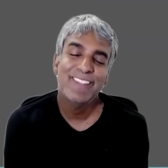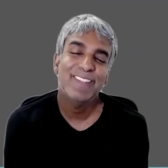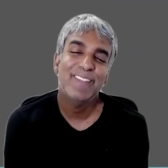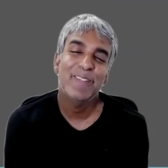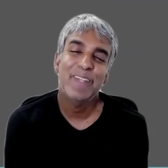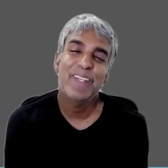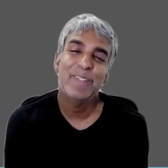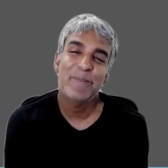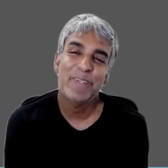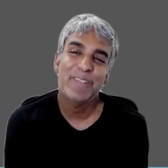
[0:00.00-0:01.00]
If you
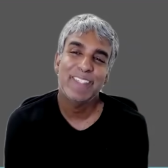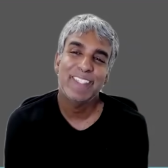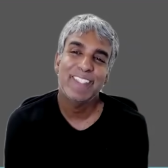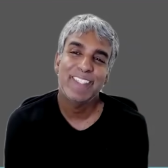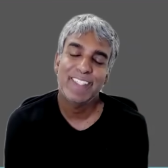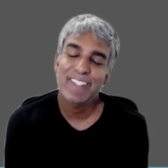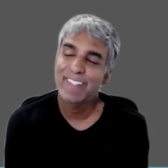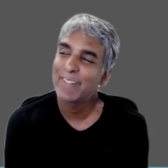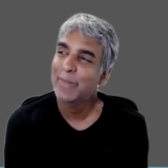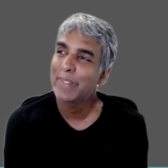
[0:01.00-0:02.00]
guys want to read it
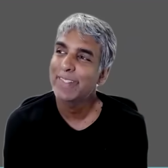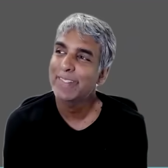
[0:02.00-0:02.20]
and join